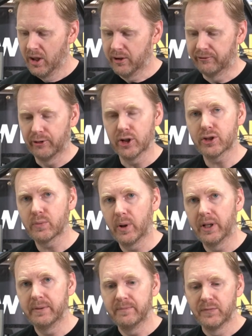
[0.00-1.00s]
The first
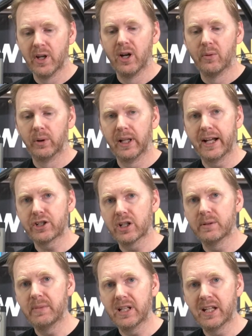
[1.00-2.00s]
one will
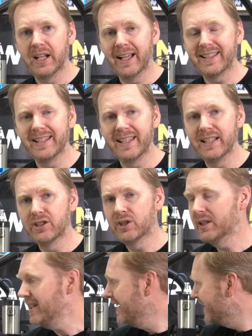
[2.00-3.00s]
actually be connecting into
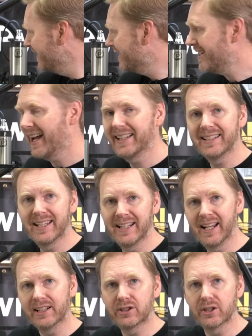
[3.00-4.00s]
the inside
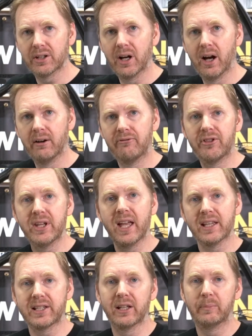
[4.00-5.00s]
connector of the
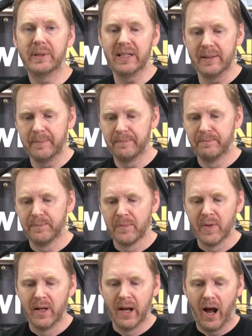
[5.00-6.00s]
S L B.
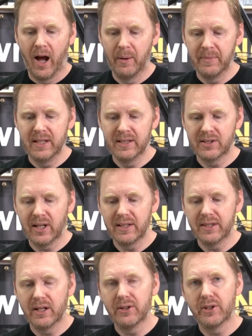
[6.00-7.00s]
Um,
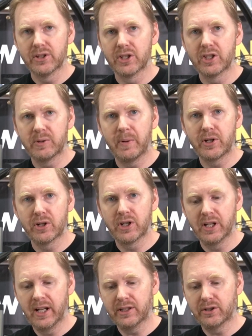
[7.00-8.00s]
inside there, there's a special
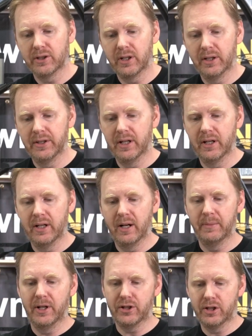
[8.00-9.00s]
connector on there, and
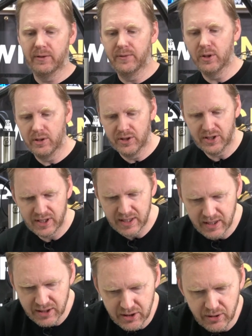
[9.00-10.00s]
I'm not sure if you can see
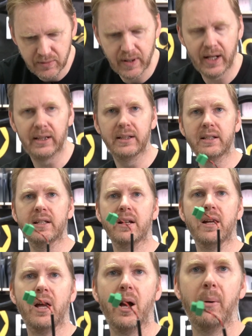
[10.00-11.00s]
this correctly,
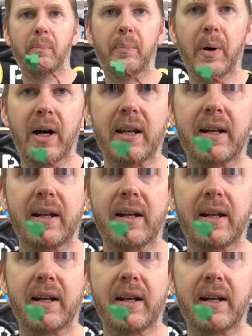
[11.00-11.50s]
but